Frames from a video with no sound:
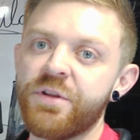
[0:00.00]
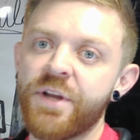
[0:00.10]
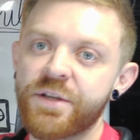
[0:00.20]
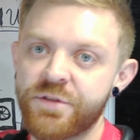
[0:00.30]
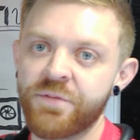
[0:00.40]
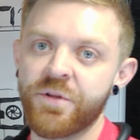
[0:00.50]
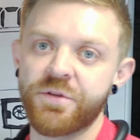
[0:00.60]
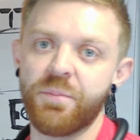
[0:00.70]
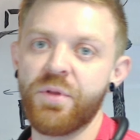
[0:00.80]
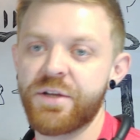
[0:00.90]
would be the next
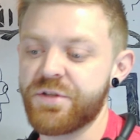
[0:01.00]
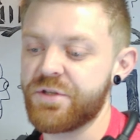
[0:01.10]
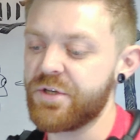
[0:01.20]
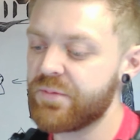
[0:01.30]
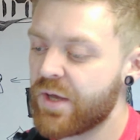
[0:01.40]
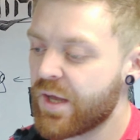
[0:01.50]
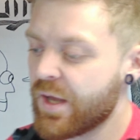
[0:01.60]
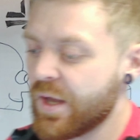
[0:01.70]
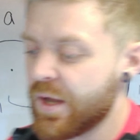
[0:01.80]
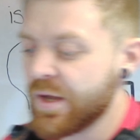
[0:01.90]
level of complexity.
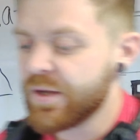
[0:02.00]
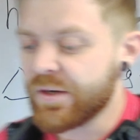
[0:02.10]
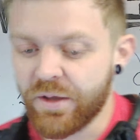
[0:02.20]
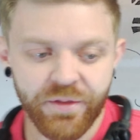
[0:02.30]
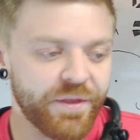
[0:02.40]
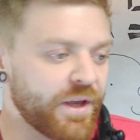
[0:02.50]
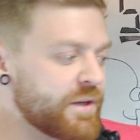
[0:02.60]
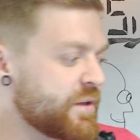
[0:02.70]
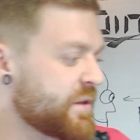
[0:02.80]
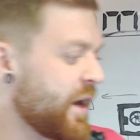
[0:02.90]
Now the
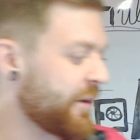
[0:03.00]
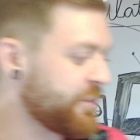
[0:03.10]
thing is